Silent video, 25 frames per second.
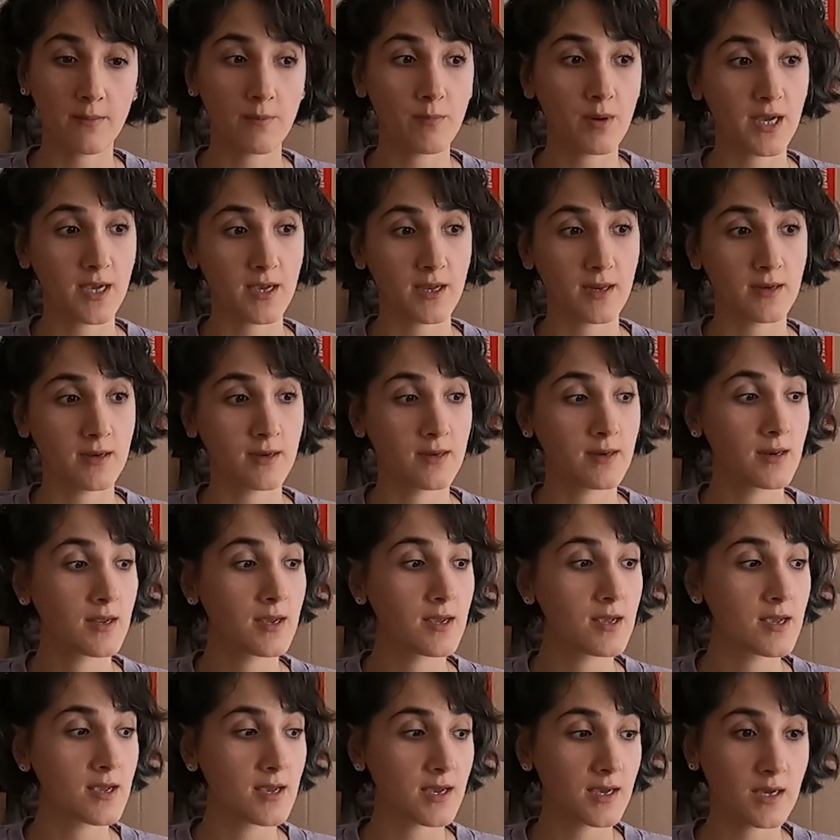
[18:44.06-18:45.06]
an
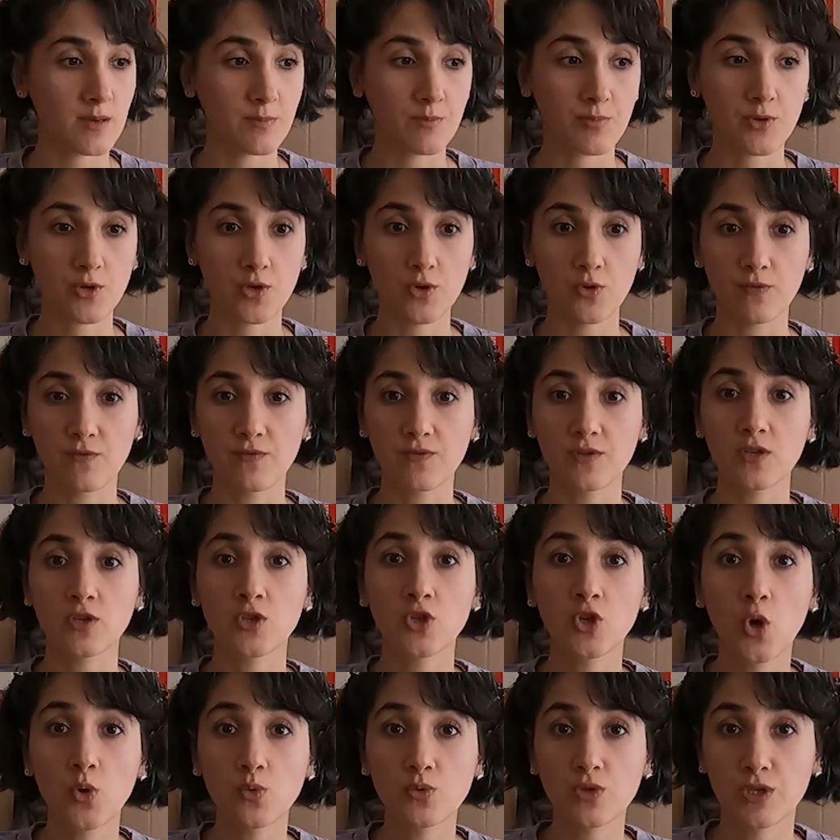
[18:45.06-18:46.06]
approved
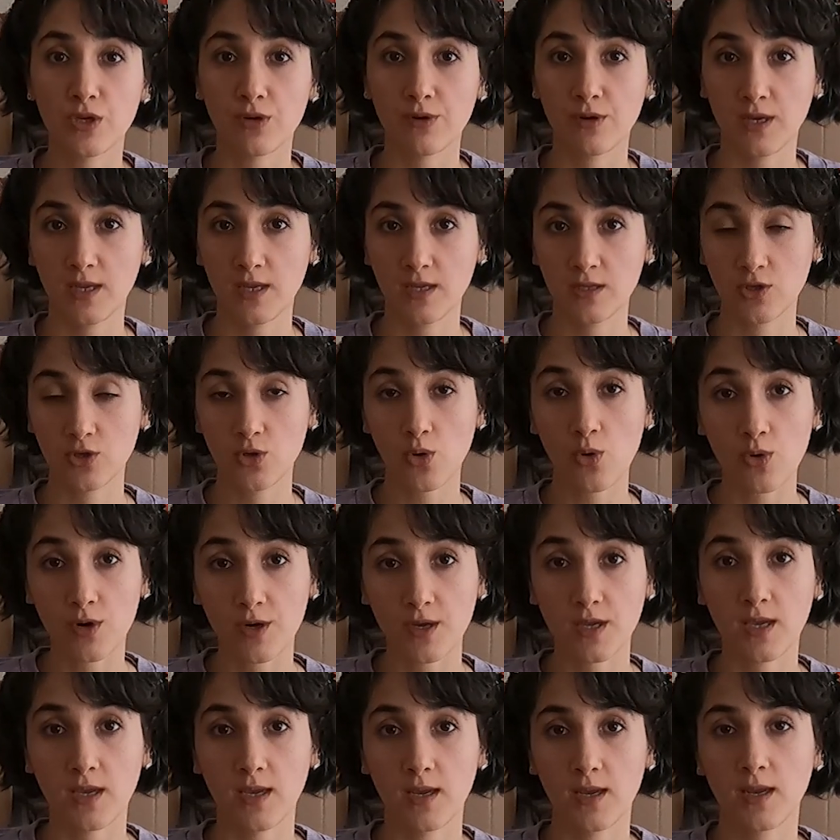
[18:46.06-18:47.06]
notary in
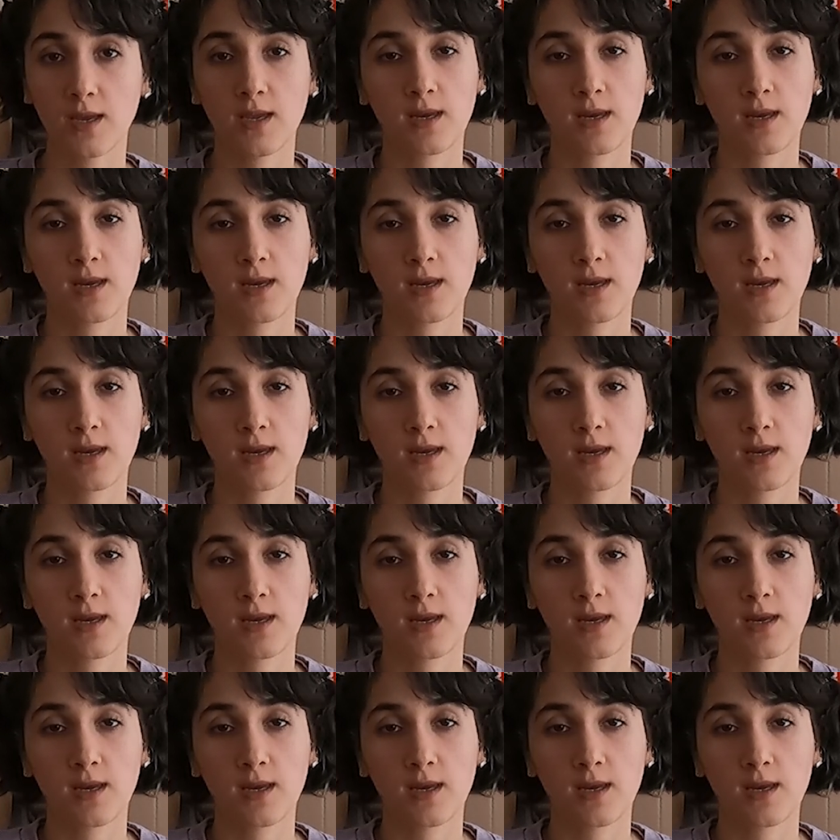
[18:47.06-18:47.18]
Turkey,